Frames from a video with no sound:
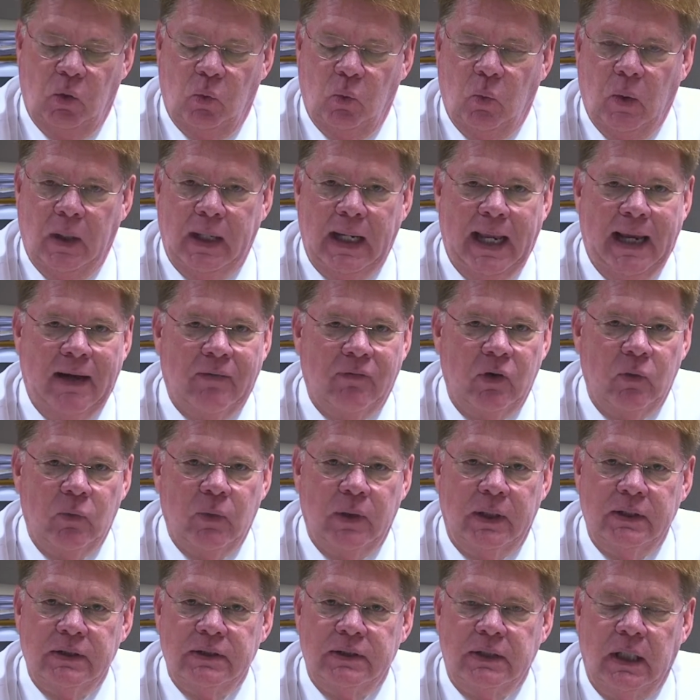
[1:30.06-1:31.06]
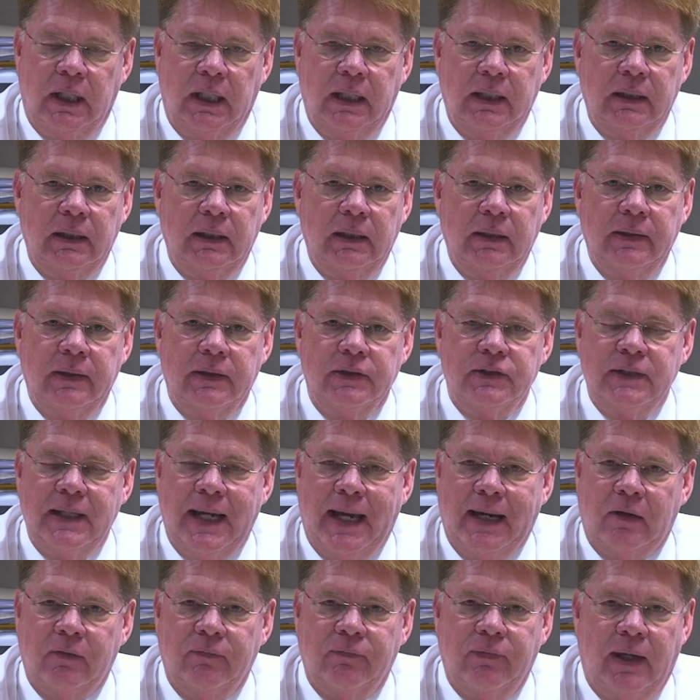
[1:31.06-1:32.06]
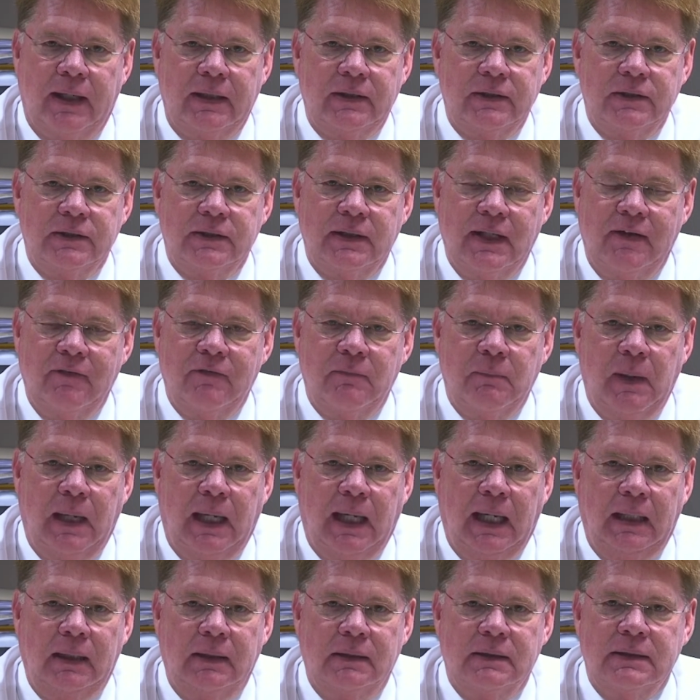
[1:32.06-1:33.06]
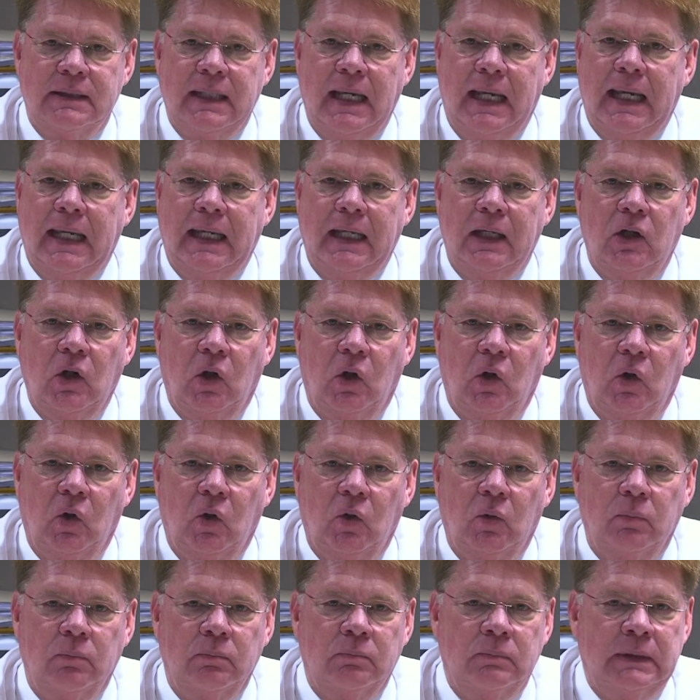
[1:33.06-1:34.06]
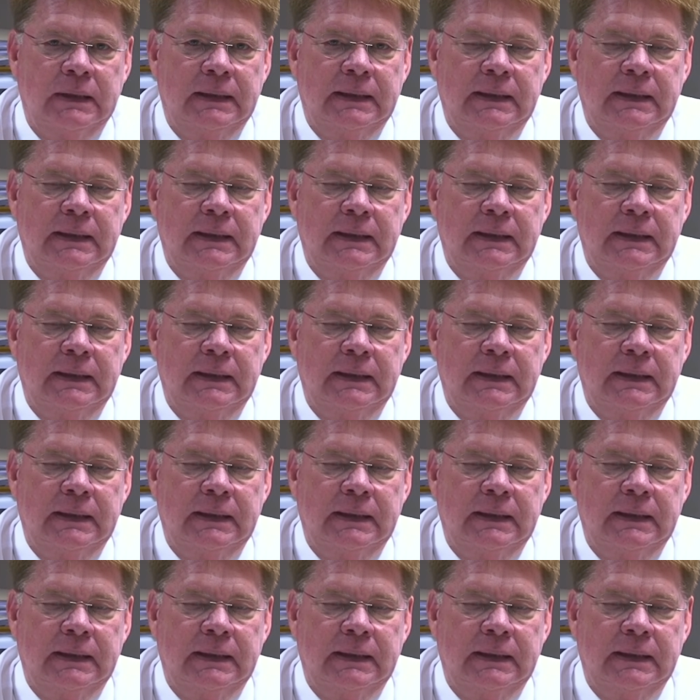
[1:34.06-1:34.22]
What everyone has done, the sacrifices they've made, staying at home,